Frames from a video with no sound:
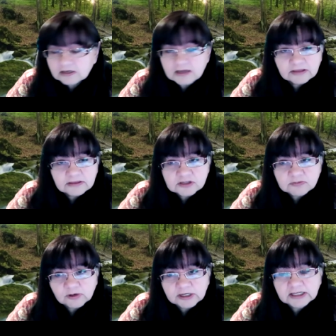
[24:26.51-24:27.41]
Yet
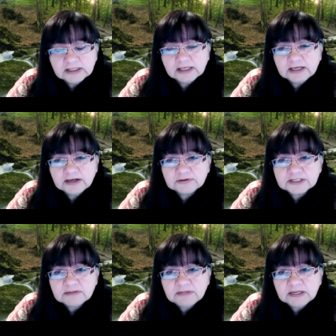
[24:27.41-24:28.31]
this morning in the
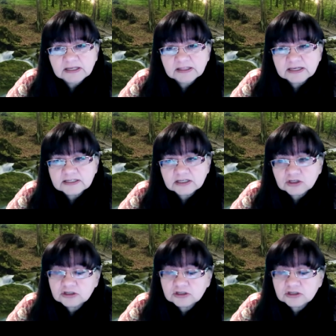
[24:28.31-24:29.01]
EOC meeting, they said,